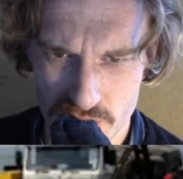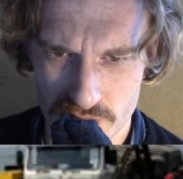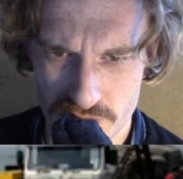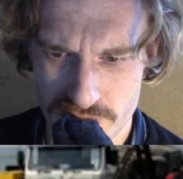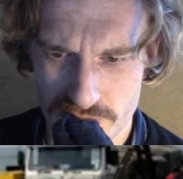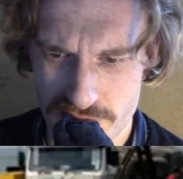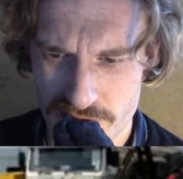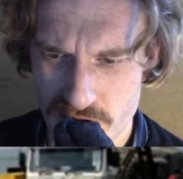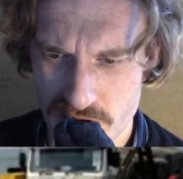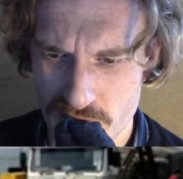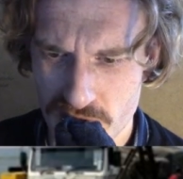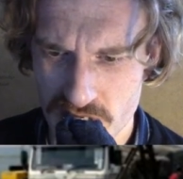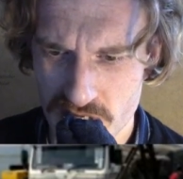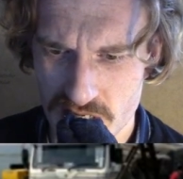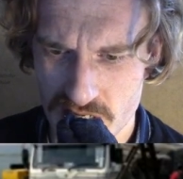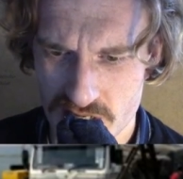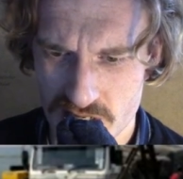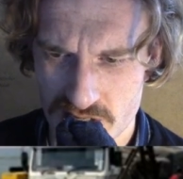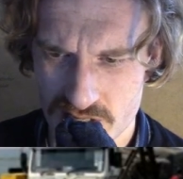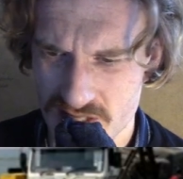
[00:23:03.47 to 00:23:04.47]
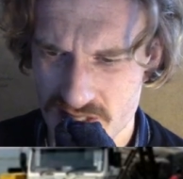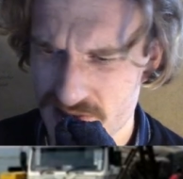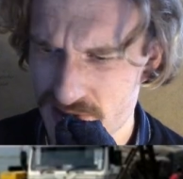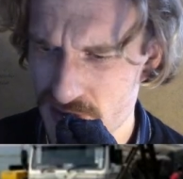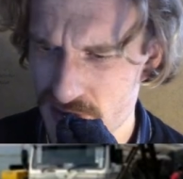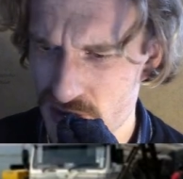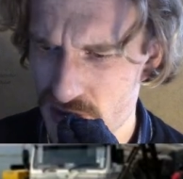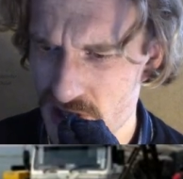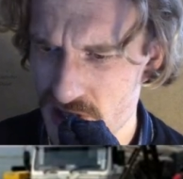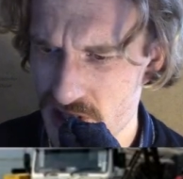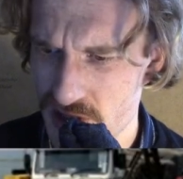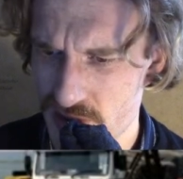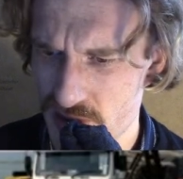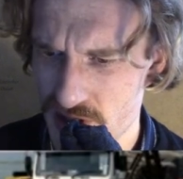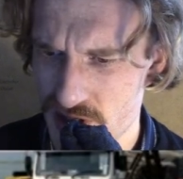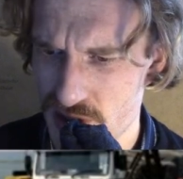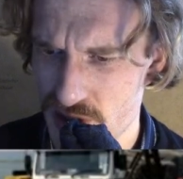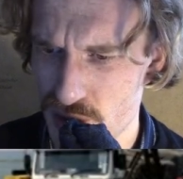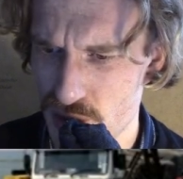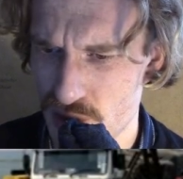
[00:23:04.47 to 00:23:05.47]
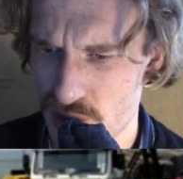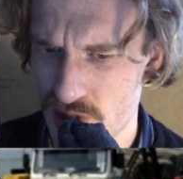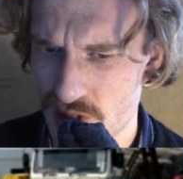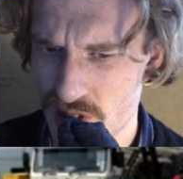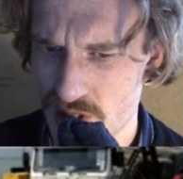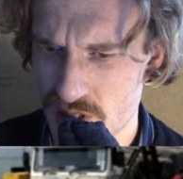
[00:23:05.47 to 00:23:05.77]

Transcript: old ferry here. No, it's from 2022.